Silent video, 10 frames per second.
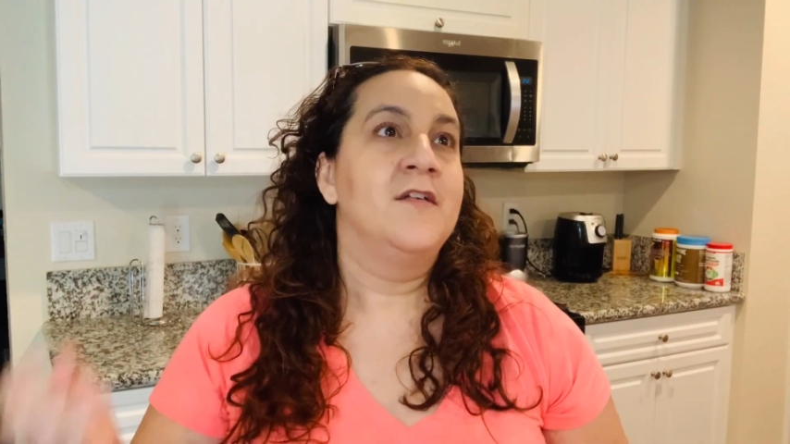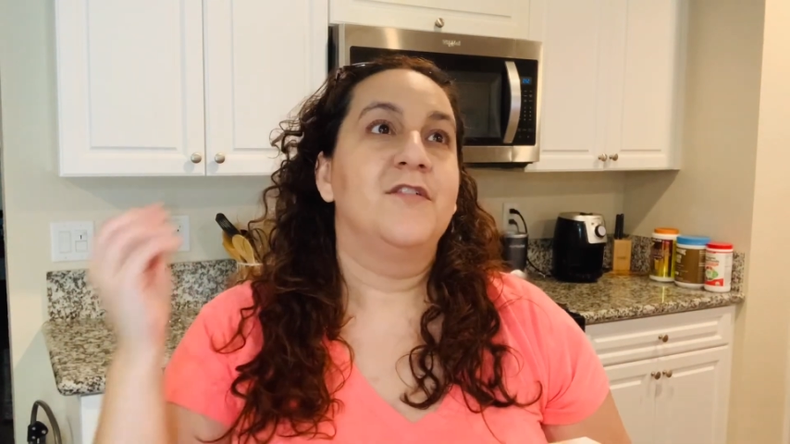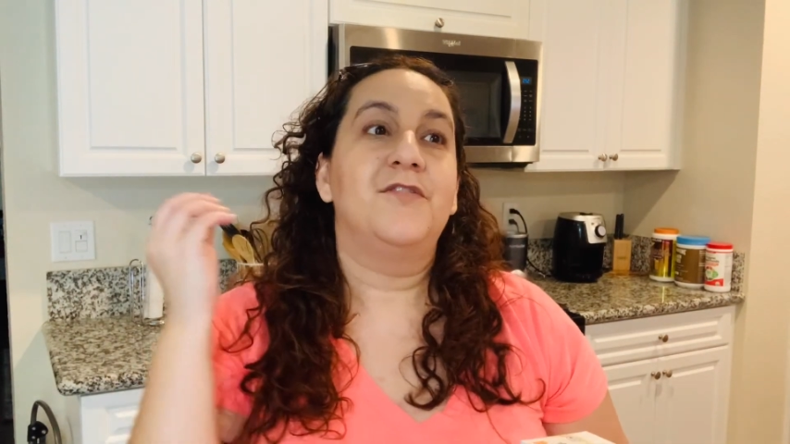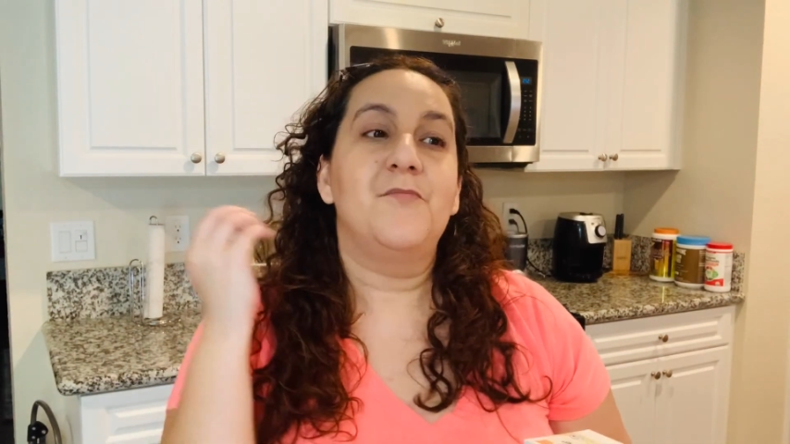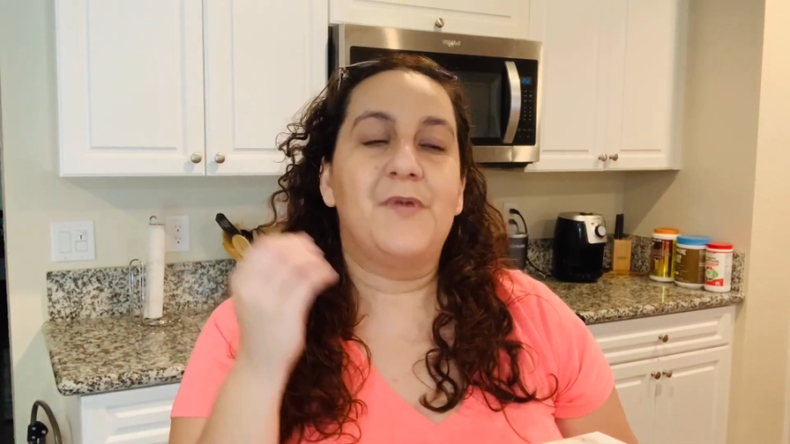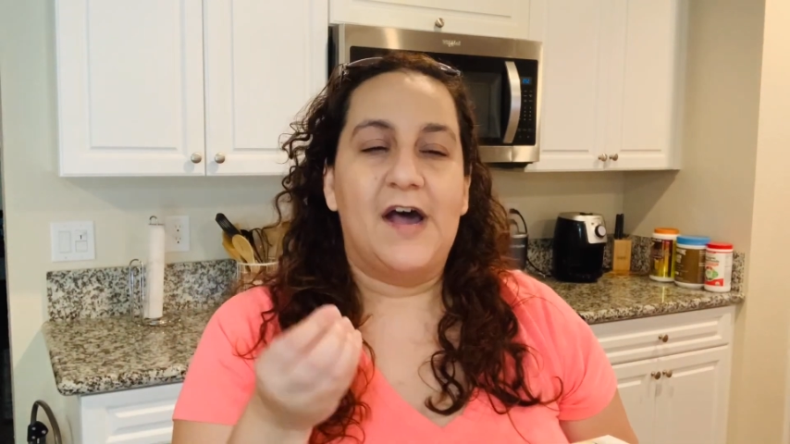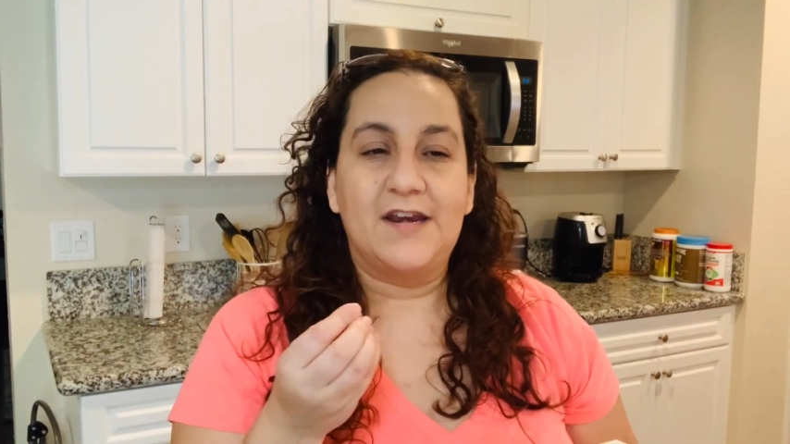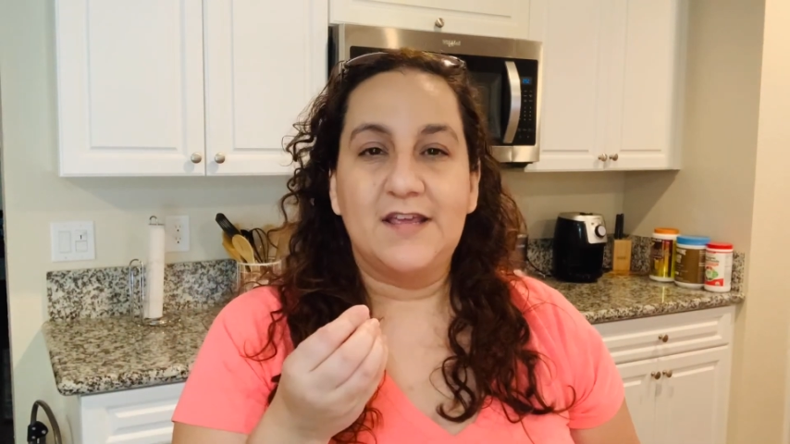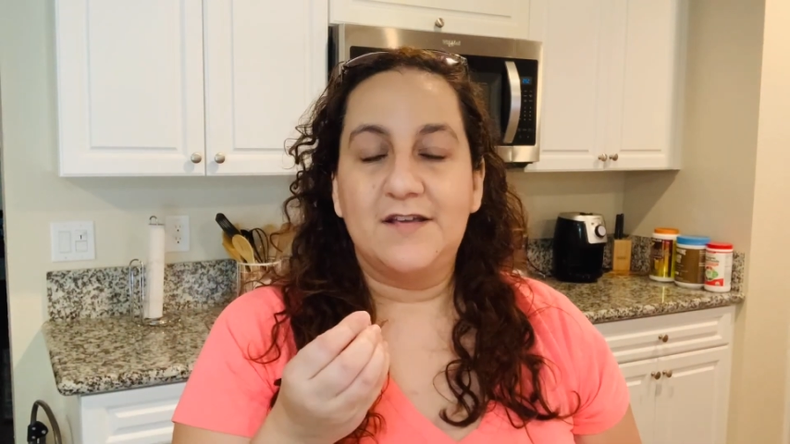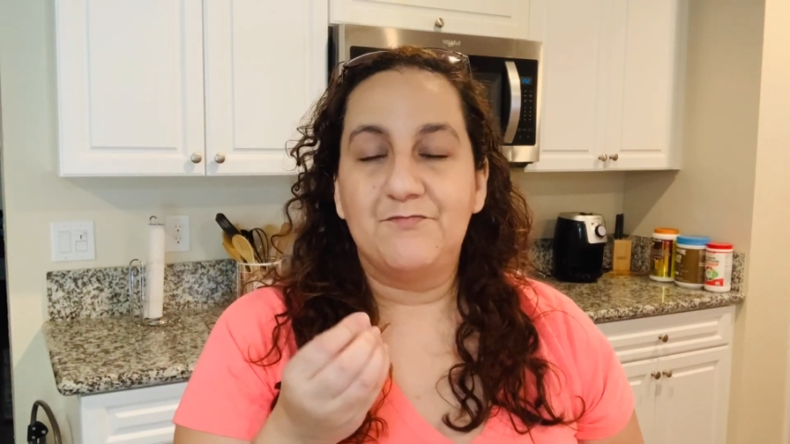the
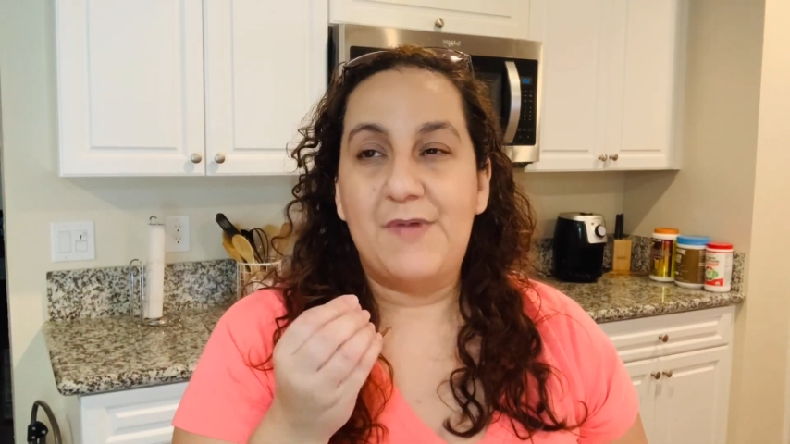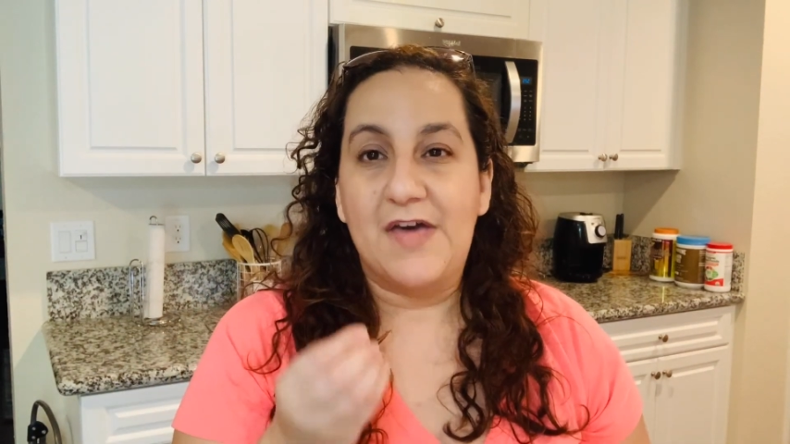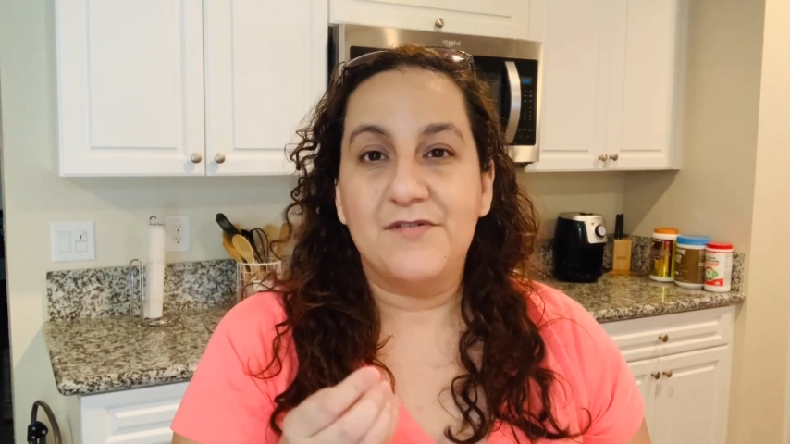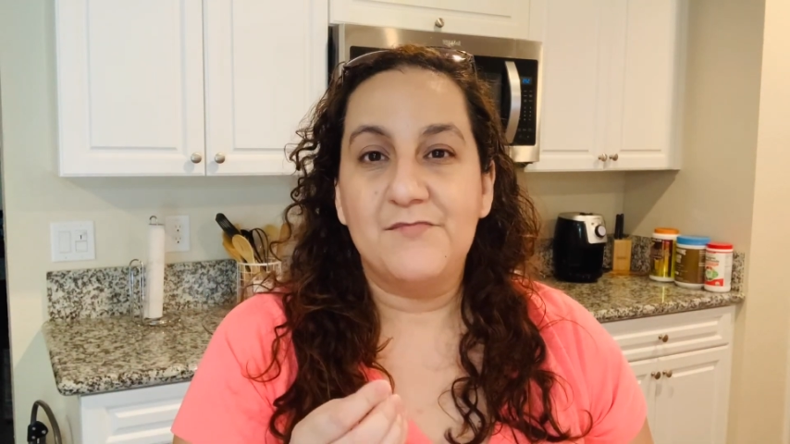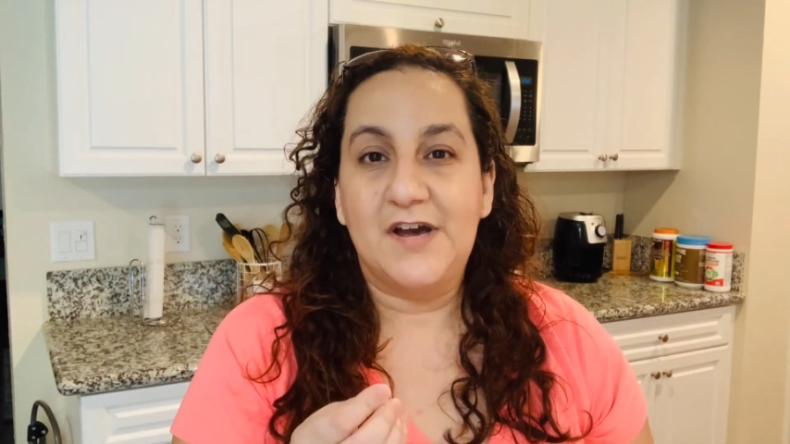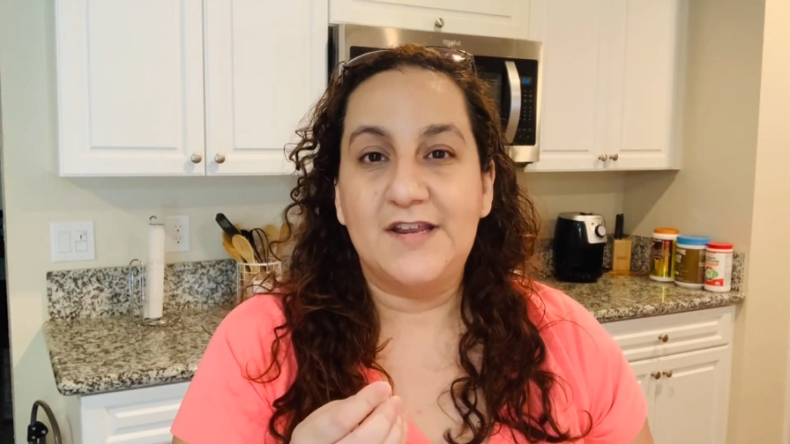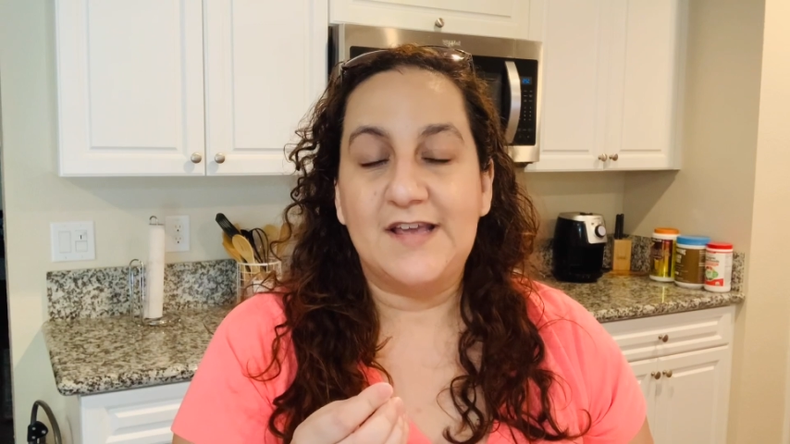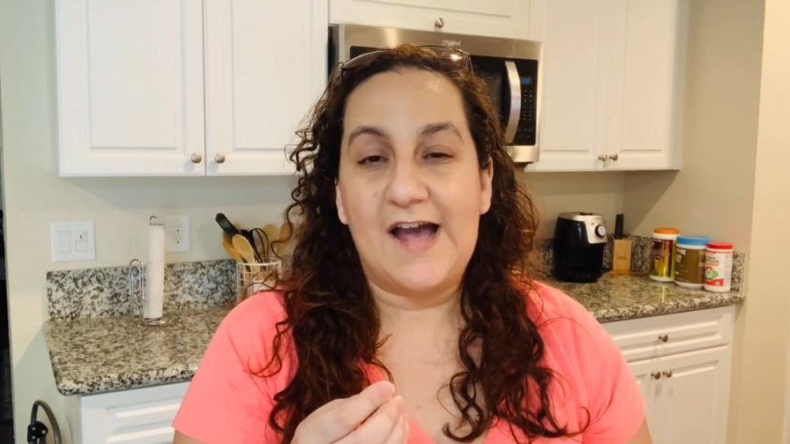Bath and Body